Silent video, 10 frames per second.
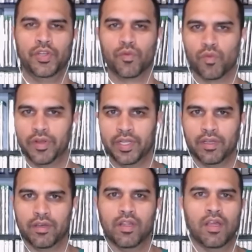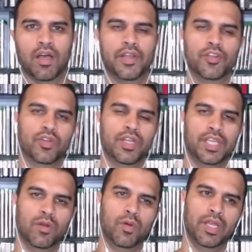You're running a lot, you're trying to
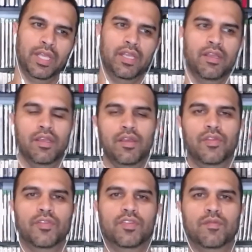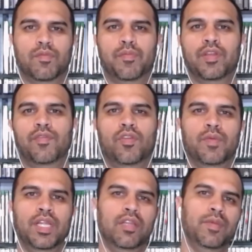get away. There's a bit of human
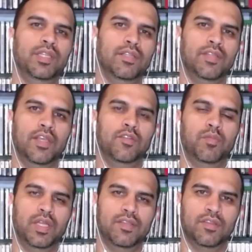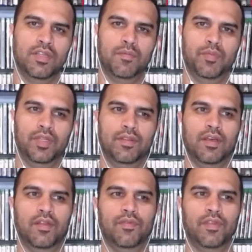element that takes place in it, but
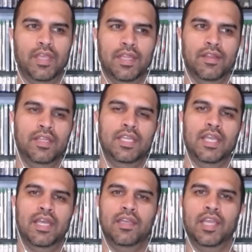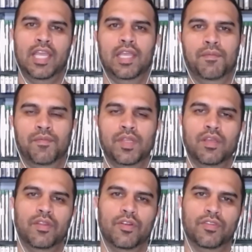in the end game,
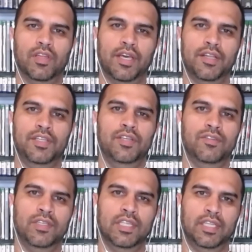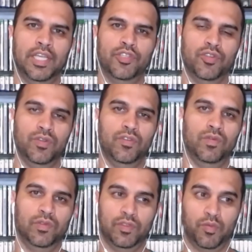there's a lot of DLC that they introduced,
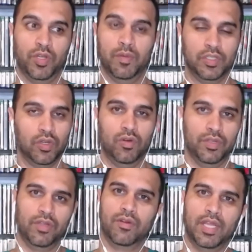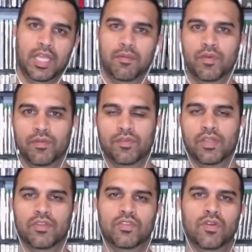which was pretty much a whole nother game. It was
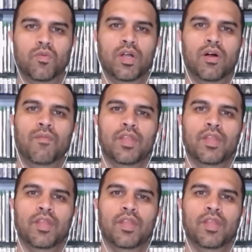done so well.